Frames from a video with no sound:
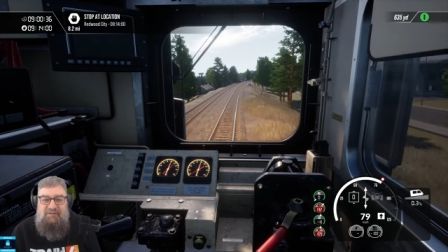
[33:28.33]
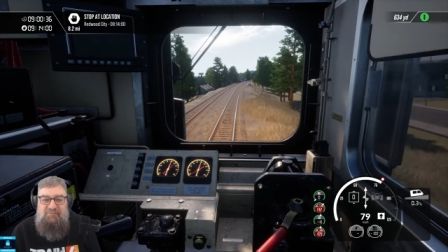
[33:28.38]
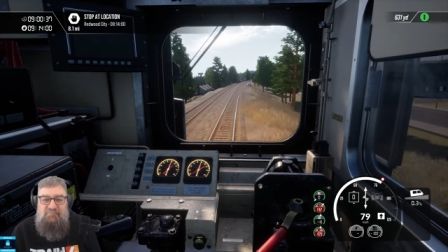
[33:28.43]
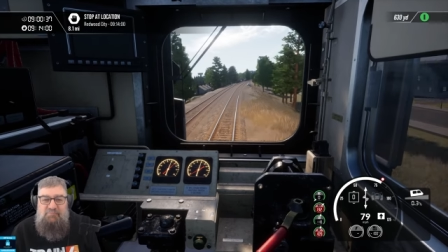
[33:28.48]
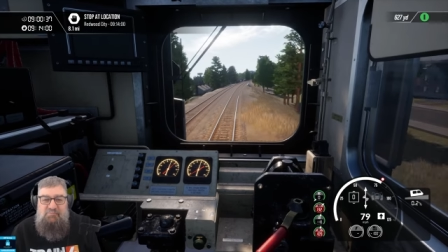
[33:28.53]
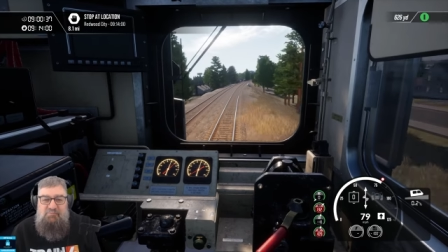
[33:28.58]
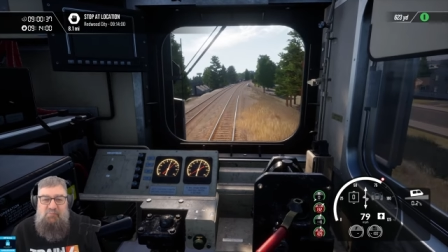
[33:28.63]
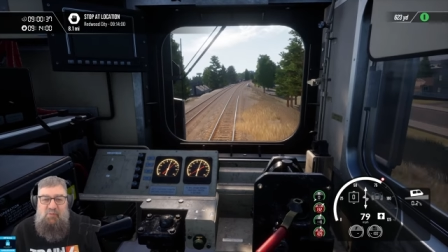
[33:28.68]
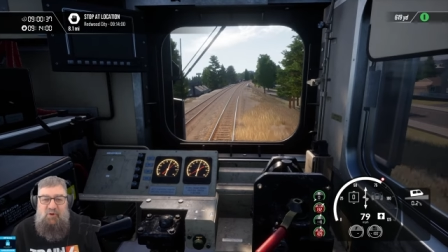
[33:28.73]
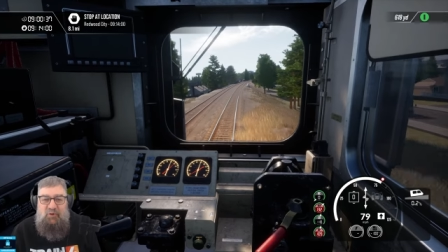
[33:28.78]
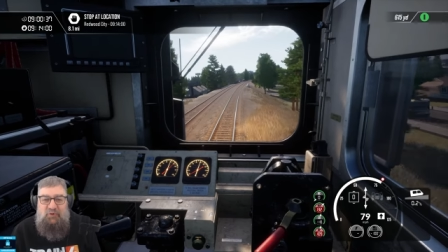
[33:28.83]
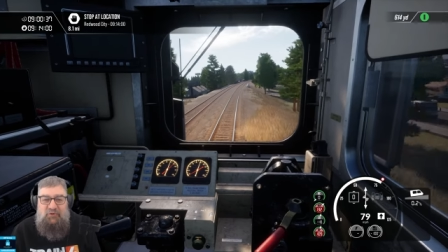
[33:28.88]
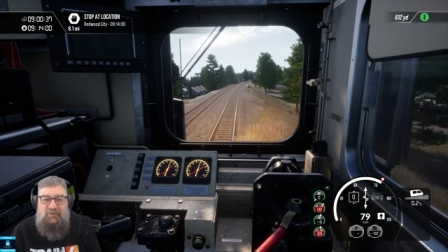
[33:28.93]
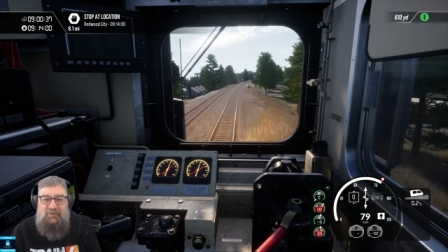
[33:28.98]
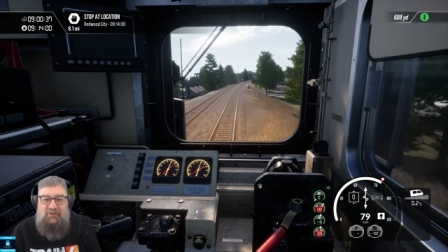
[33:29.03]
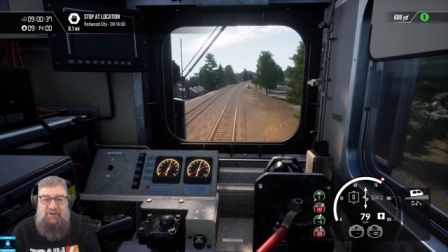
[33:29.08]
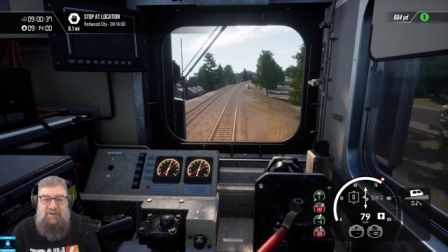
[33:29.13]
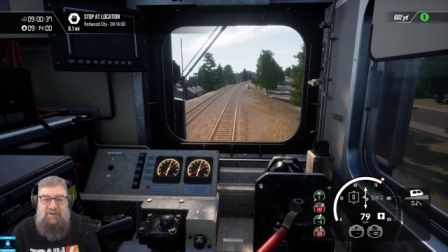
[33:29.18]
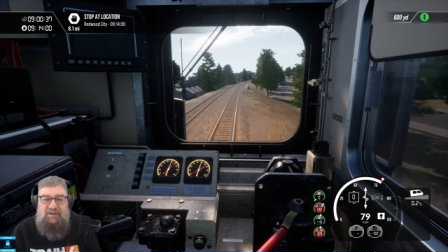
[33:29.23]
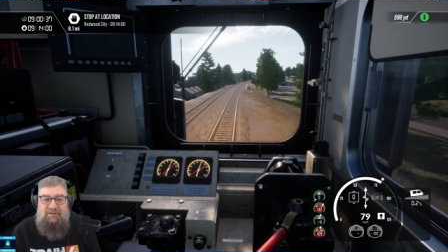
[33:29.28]

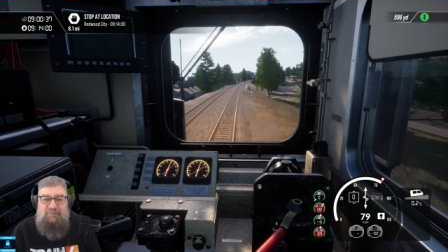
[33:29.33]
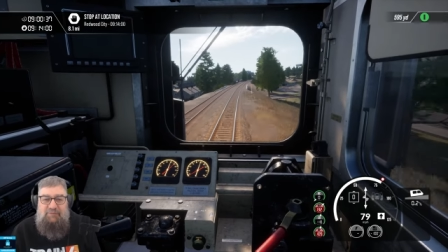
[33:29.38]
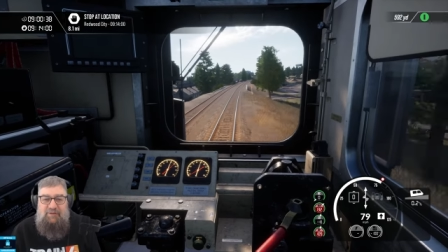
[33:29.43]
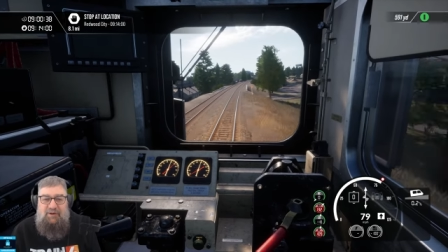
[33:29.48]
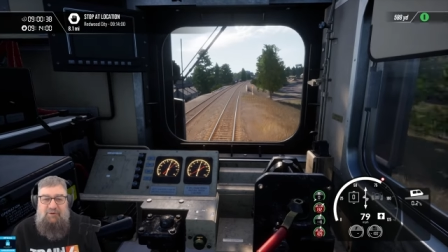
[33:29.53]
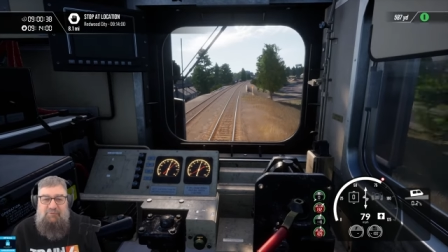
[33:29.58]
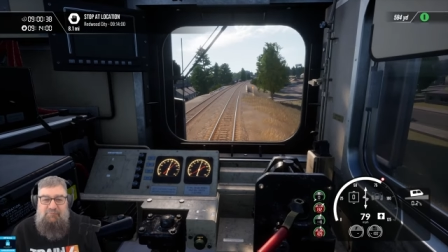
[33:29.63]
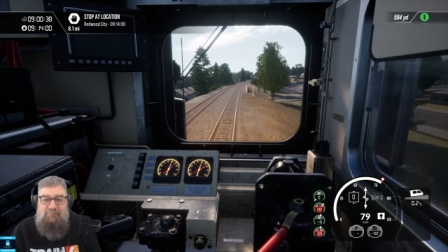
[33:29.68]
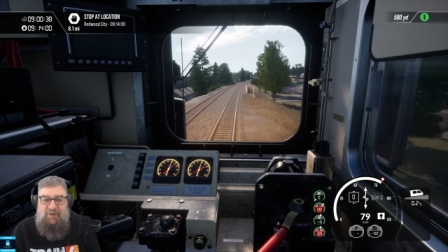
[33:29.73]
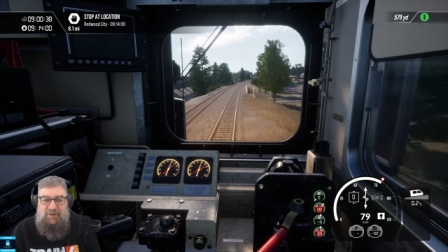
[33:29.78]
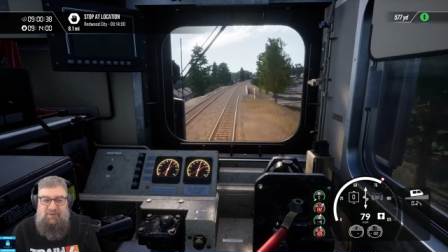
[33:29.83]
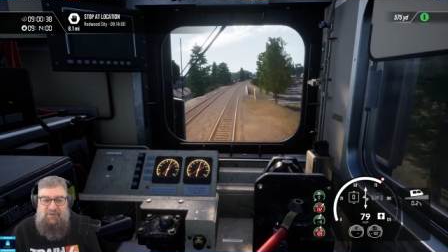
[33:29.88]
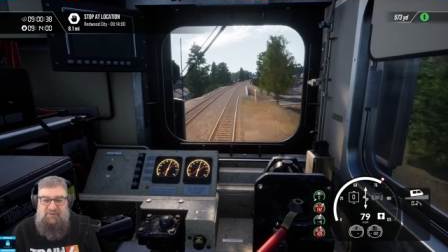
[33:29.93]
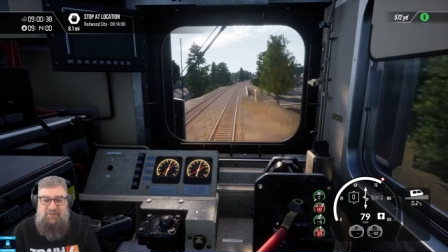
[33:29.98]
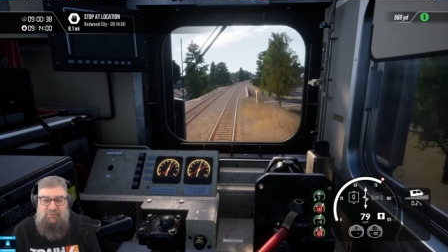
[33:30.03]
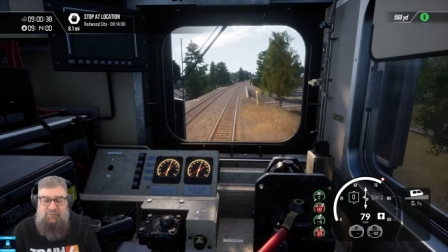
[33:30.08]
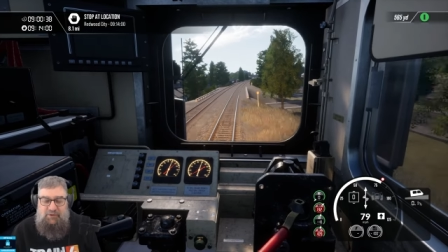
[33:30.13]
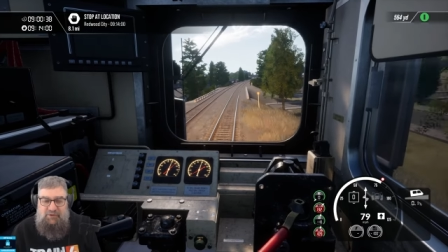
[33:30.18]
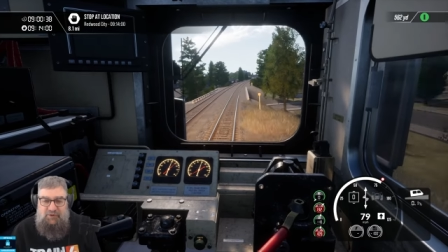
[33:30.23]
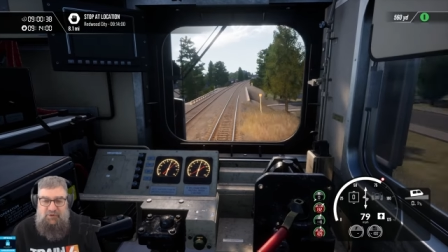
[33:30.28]
mostly are
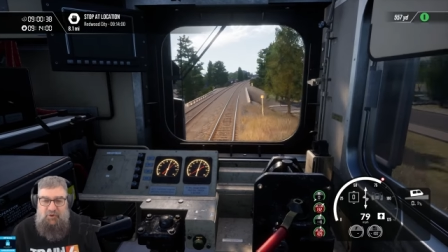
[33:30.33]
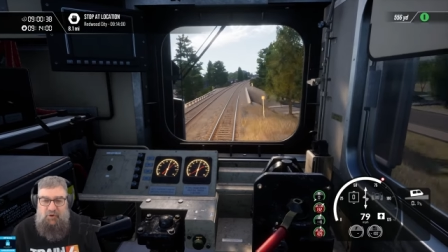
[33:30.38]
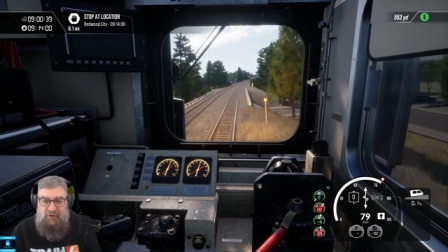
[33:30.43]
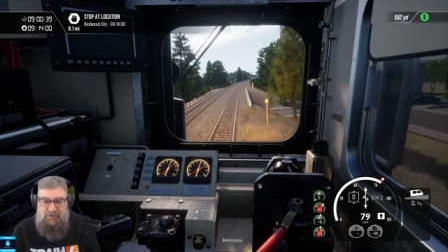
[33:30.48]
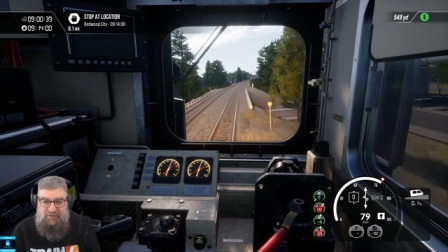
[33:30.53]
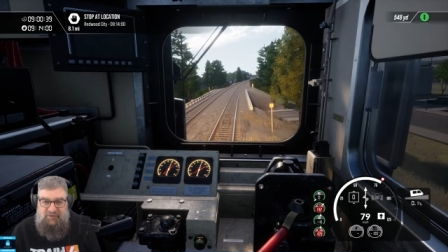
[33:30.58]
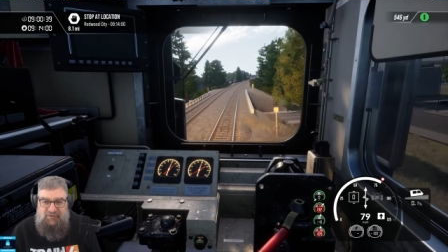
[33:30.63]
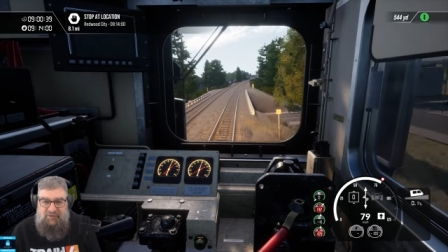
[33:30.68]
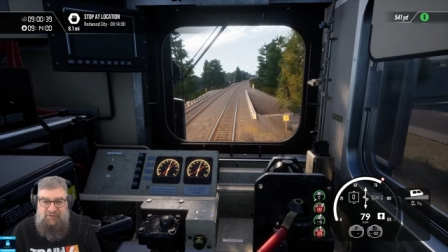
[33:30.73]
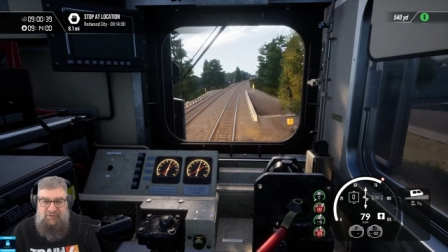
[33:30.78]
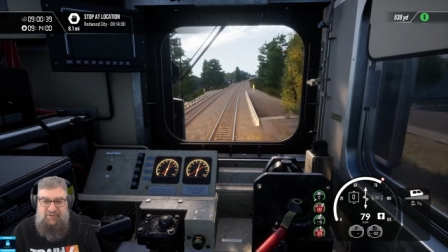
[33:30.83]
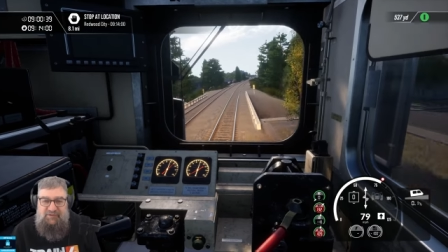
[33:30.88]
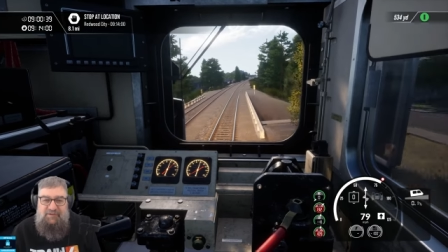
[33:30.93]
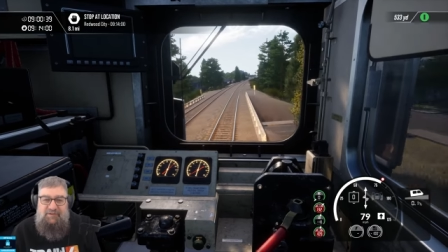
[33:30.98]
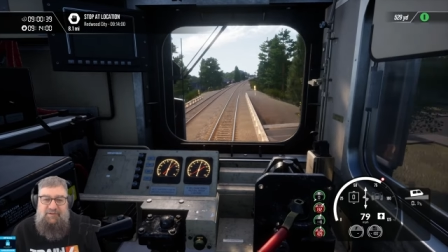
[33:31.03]
relatively nice,